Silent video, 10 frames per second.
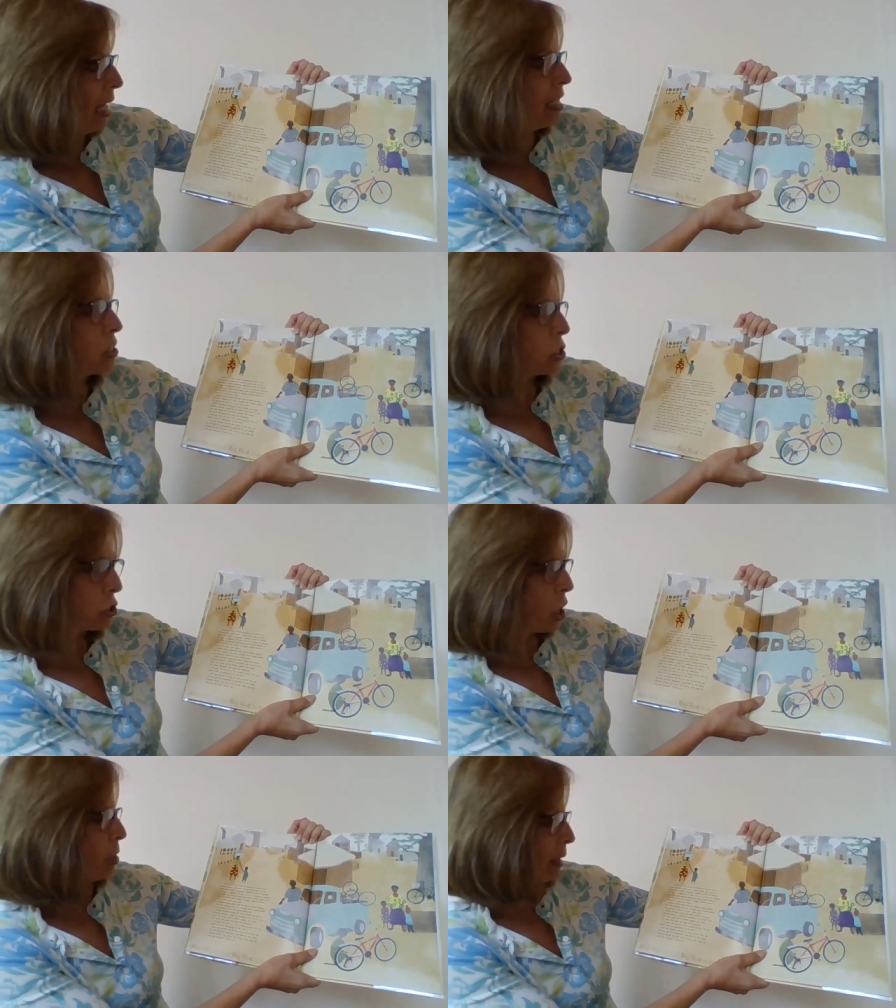It is a
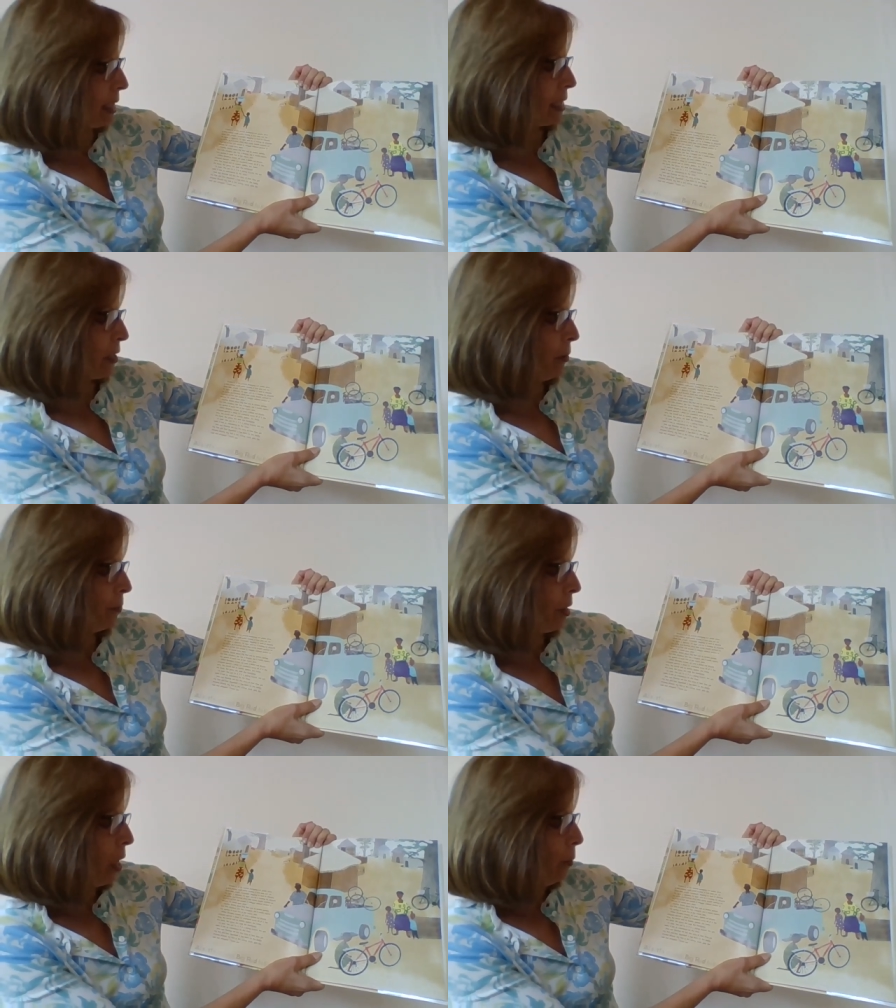strong bicycle.
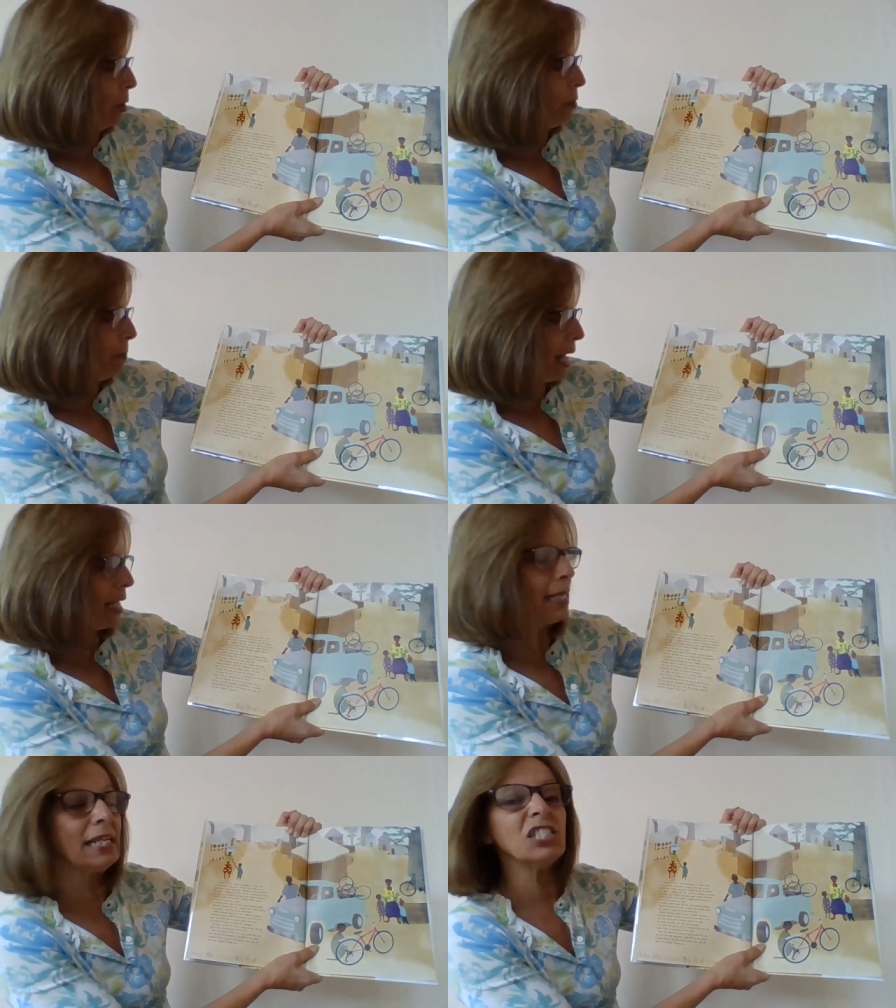We will
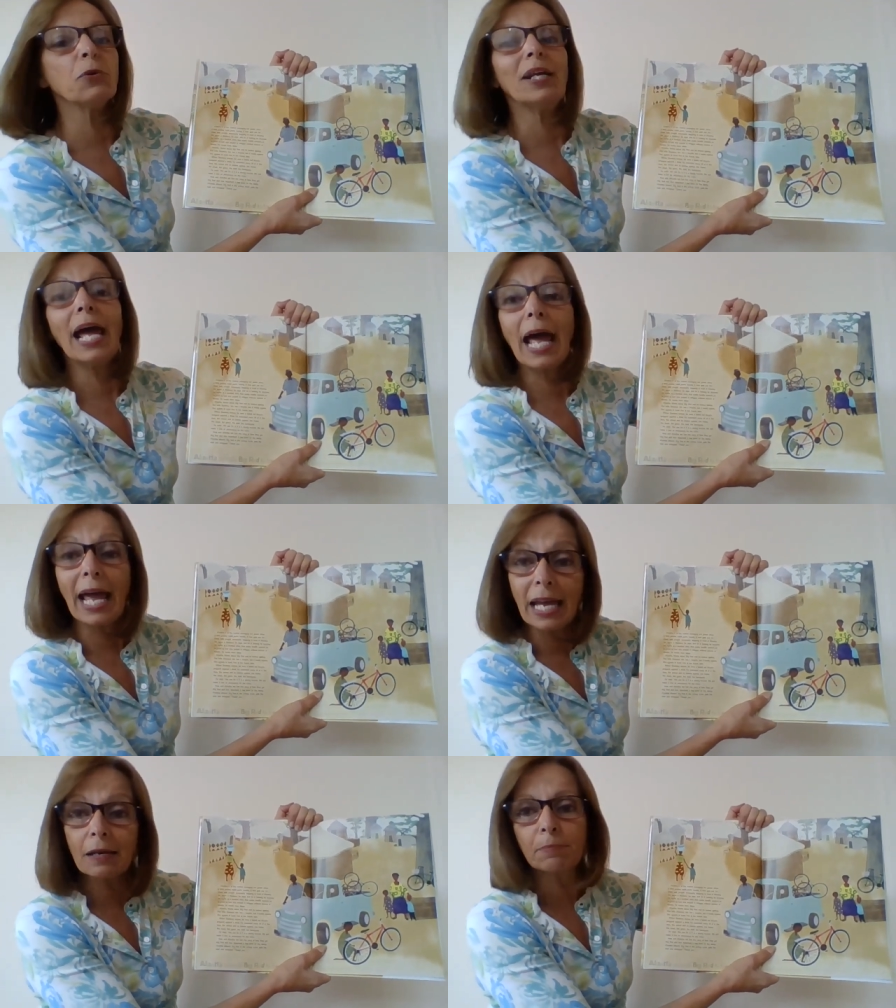make it into an
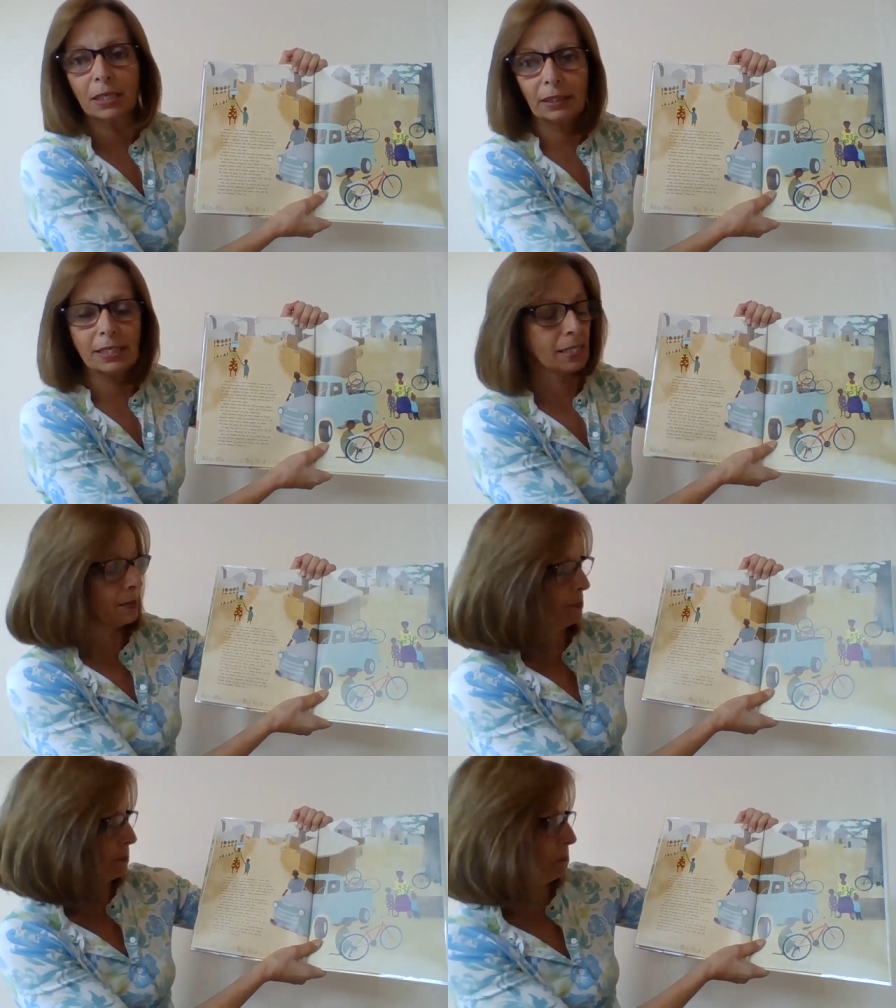
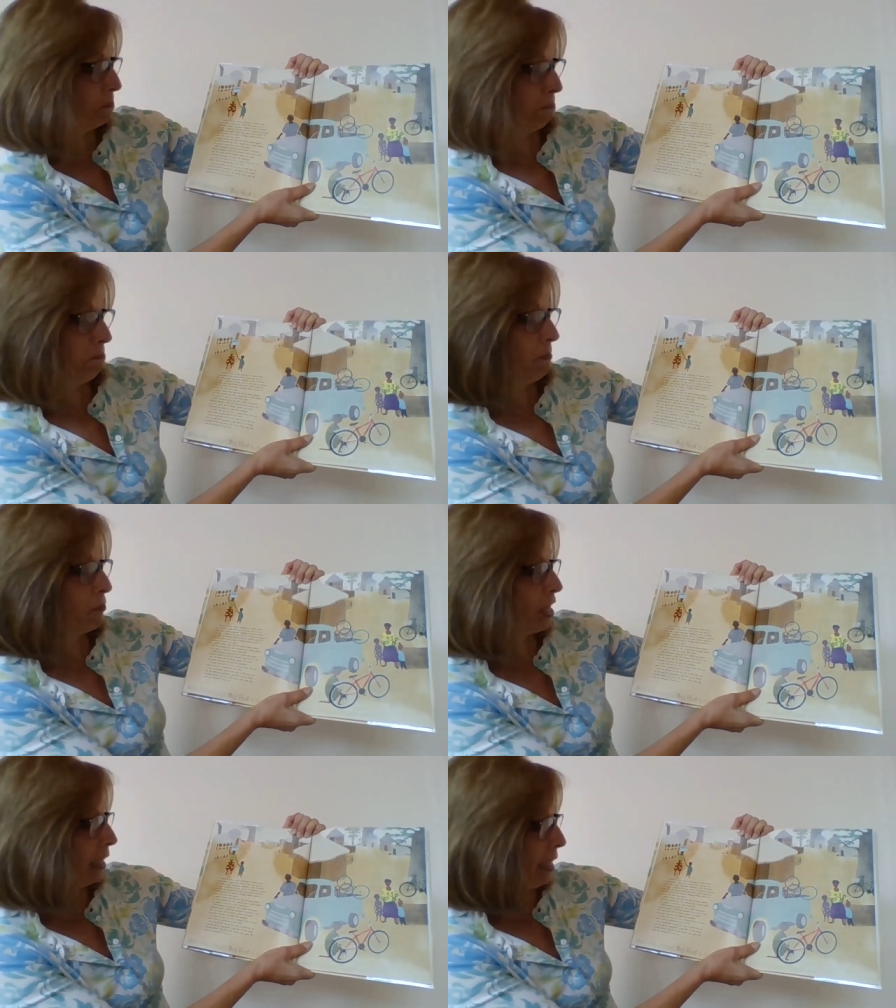ambulance
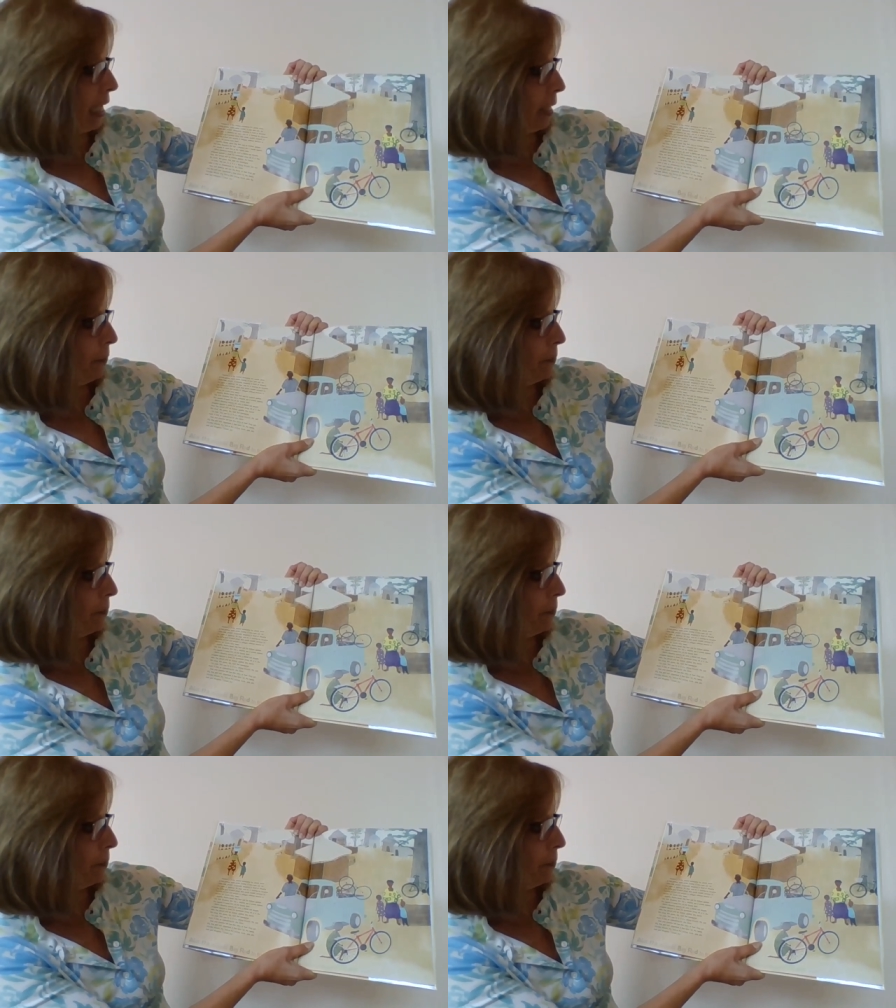for the clinic.